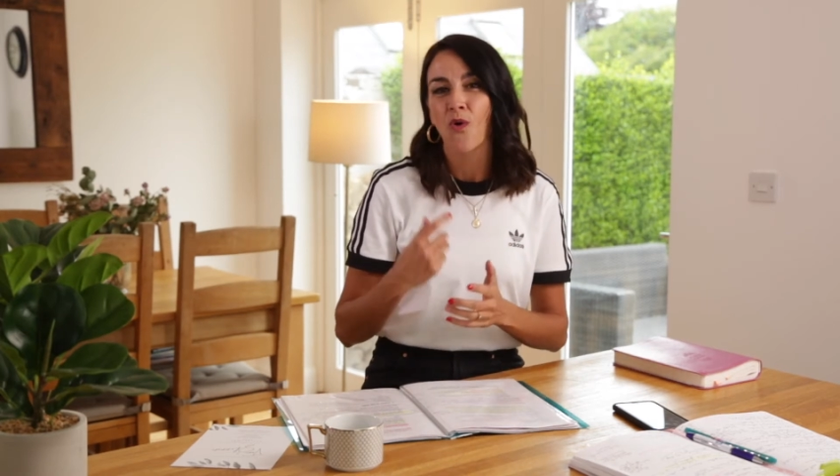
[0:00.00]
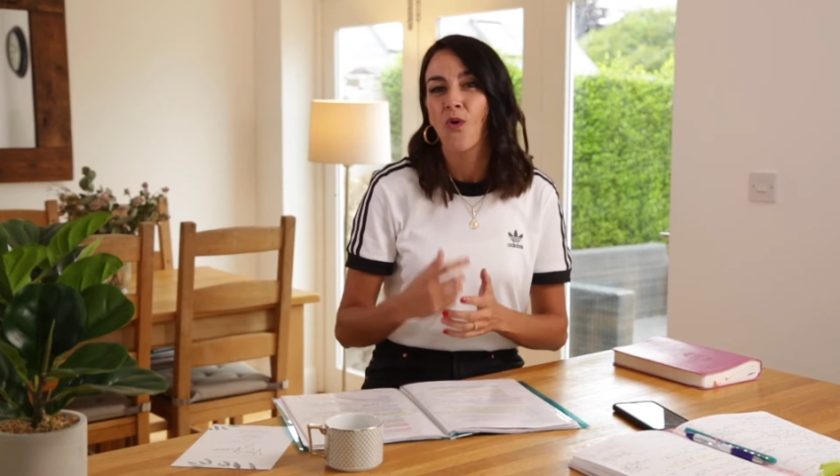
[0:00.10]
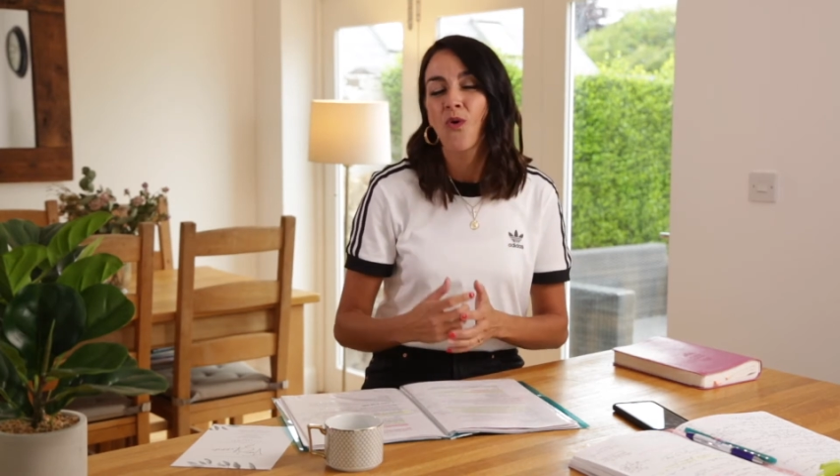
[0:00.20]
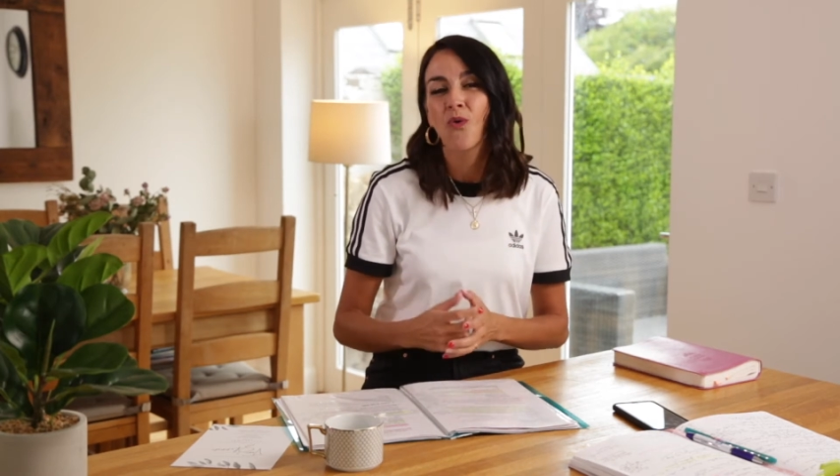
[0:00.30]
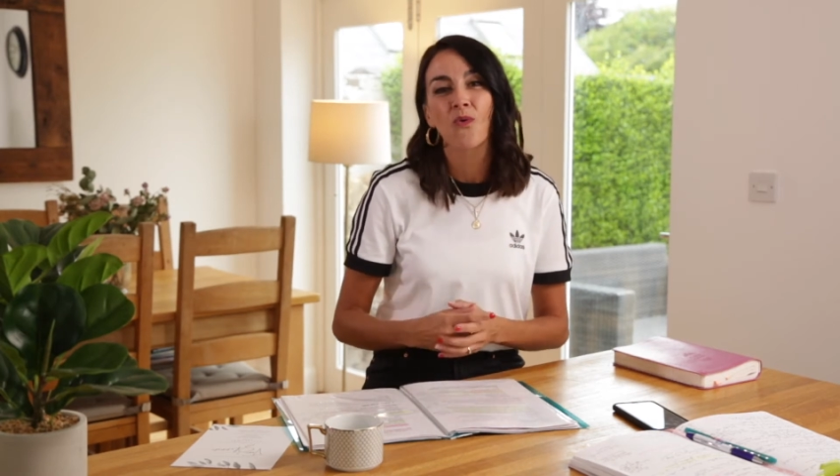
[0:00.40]

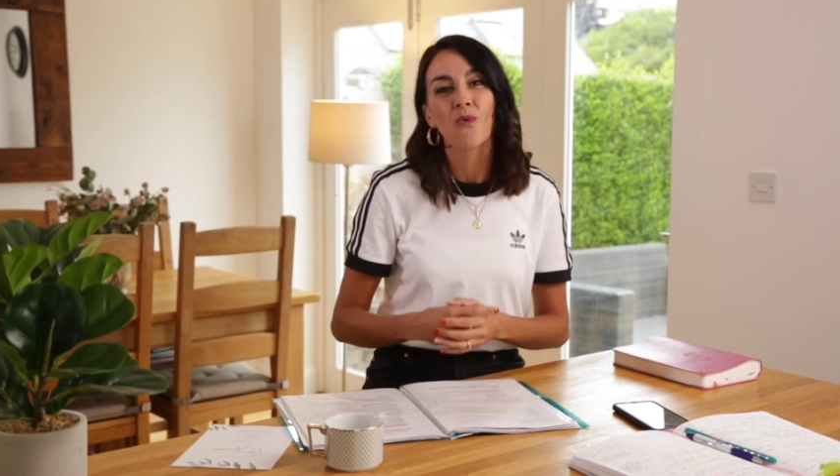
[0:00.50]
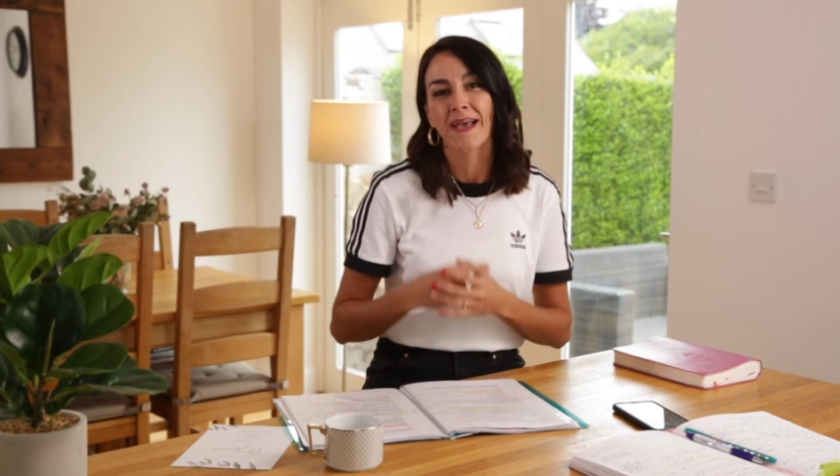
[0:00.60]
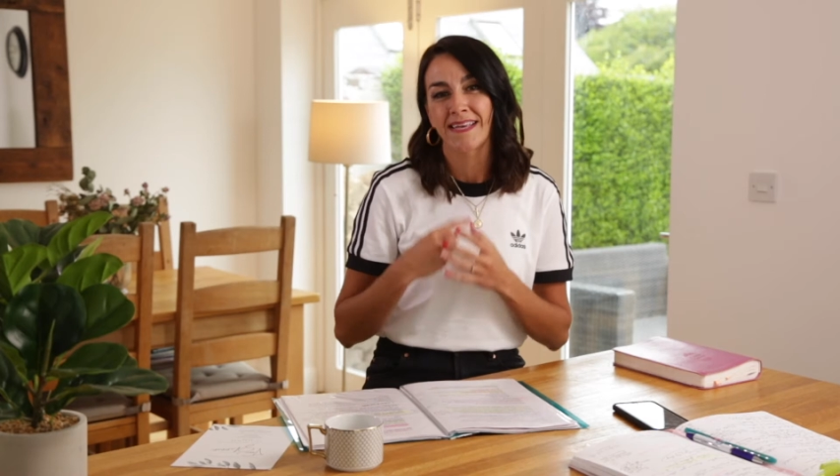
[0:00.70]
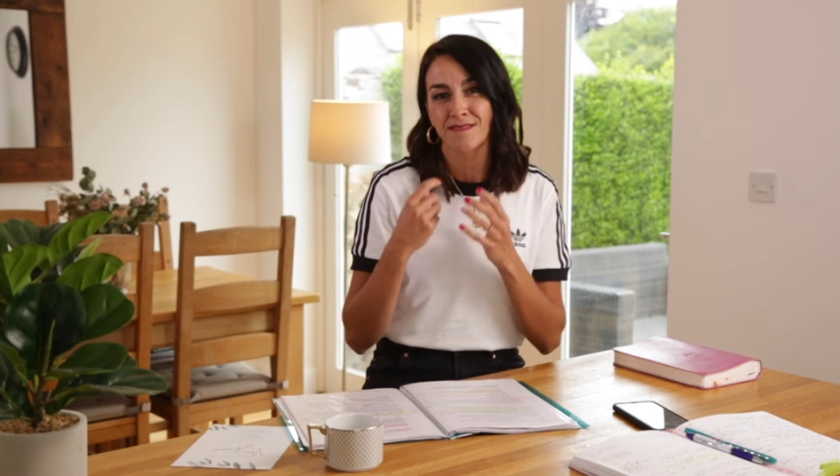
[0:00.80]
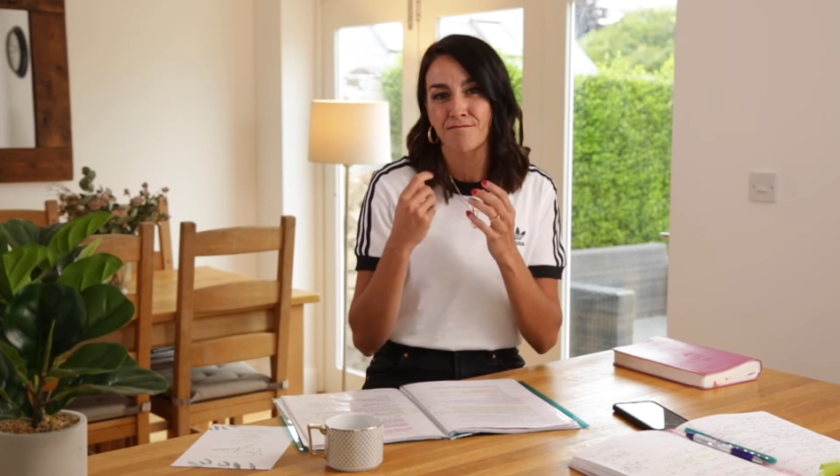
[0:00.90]

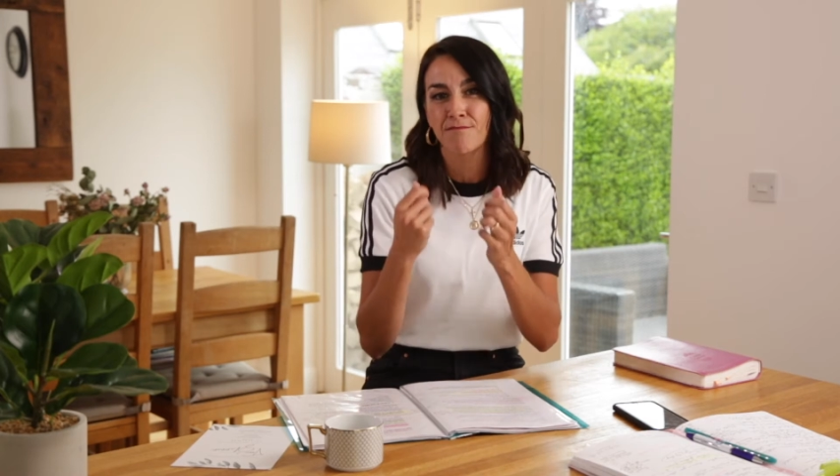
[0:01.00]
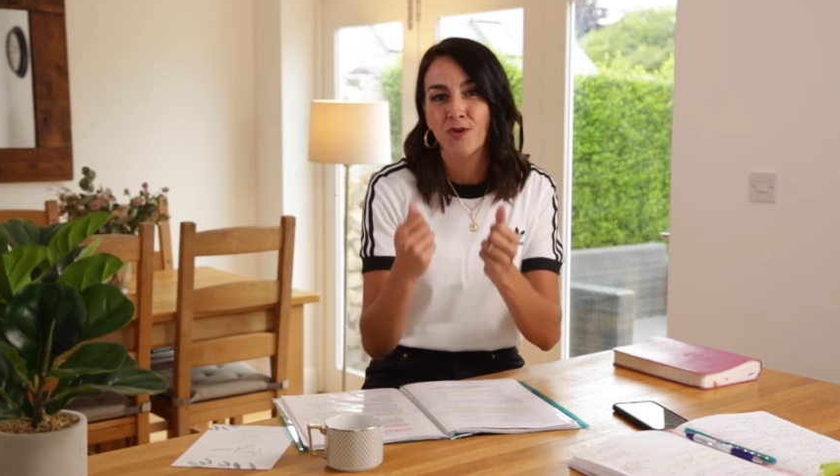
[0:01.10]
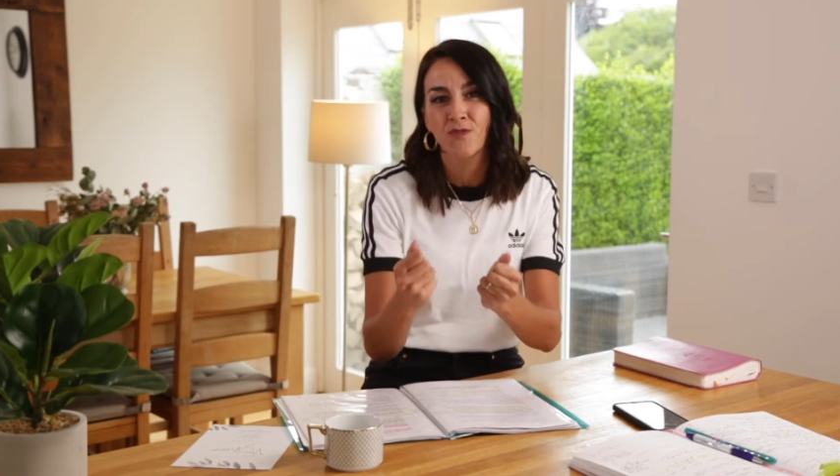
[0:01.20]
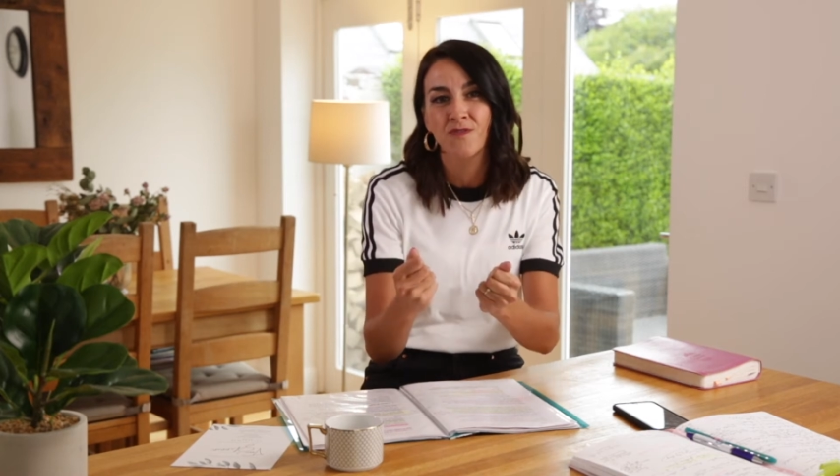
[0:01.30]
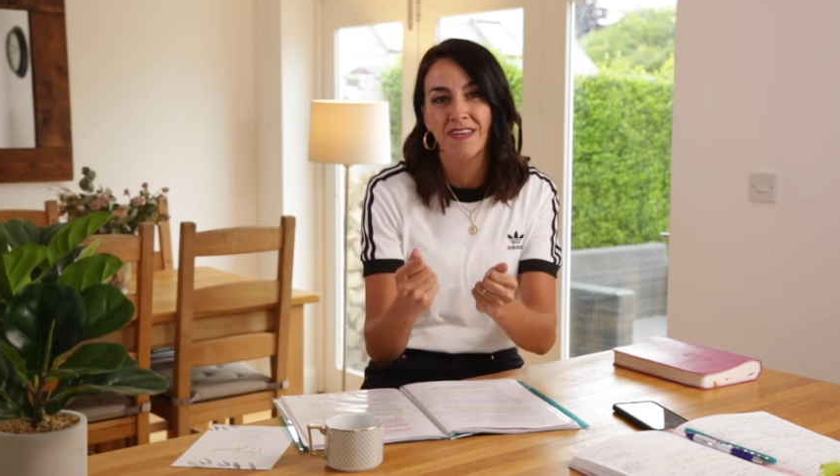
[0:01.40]
always
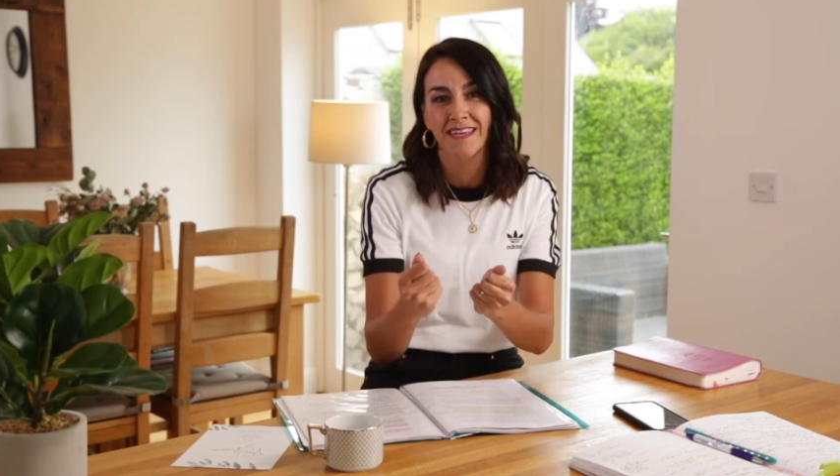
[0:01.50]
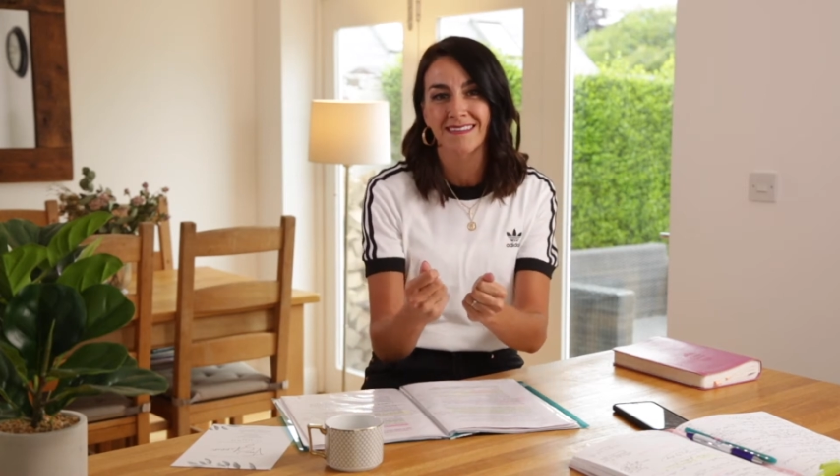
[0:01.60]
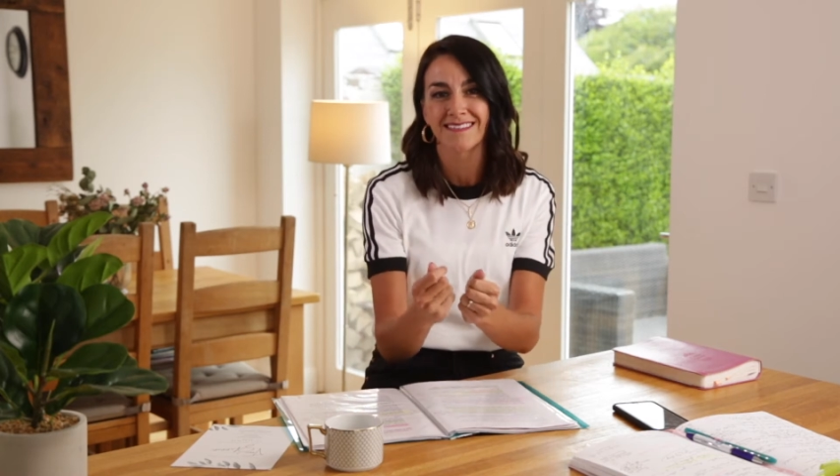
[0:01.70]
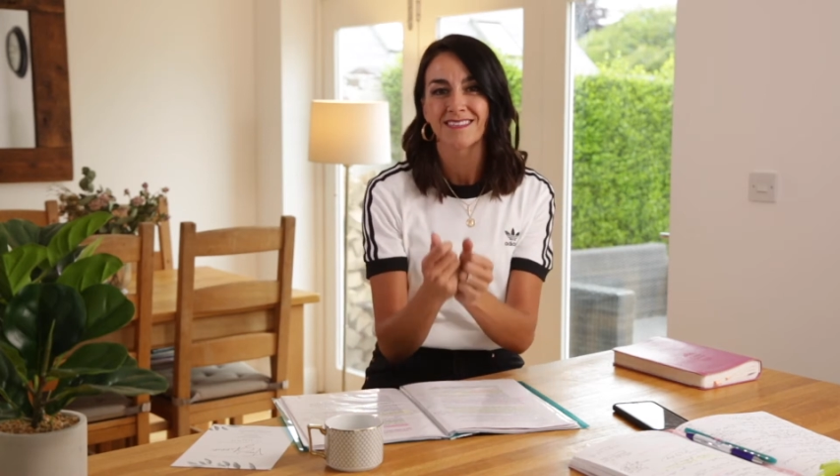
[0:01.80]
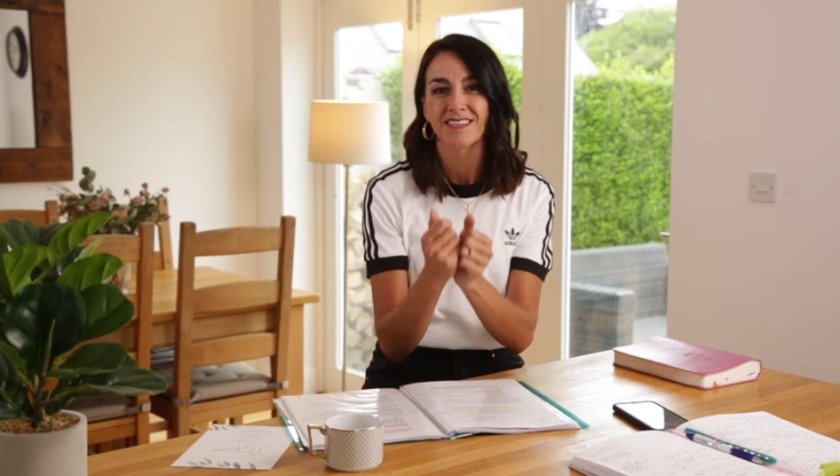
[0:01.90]
moving